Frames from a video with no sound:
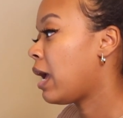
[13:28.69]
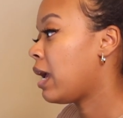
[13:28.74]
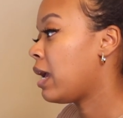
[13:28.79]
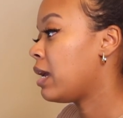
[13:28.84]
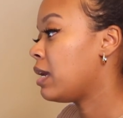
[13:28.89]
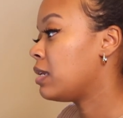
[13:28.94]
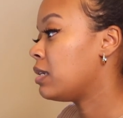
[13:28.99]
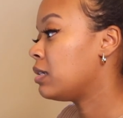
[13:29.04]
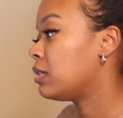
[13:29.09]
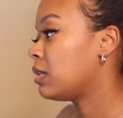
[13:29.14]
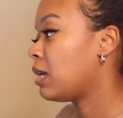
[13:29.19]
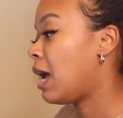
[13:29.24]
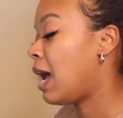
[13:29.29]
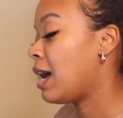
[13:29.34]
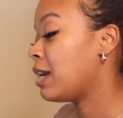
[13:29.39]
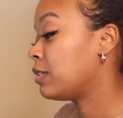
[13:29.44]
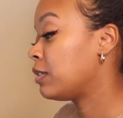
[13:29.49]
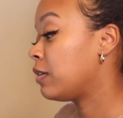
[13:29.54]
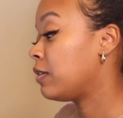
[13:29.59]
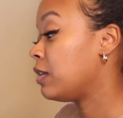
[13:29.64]
and
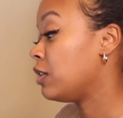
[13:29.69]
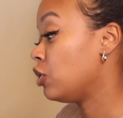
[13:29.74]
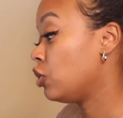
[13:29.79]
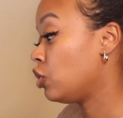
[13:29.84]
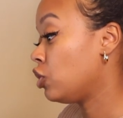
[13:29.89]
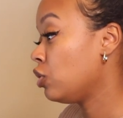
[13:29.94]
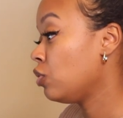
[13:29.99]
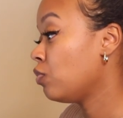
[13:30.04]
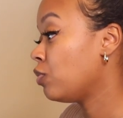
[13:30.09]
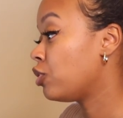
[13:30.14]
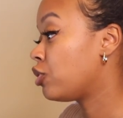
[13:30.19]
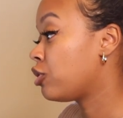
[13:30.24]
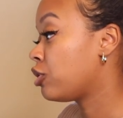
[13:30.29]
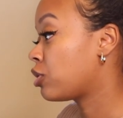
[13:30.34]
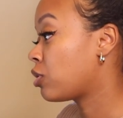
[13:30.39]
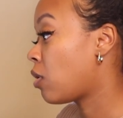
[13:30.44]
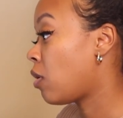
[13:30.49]
has an issue when she's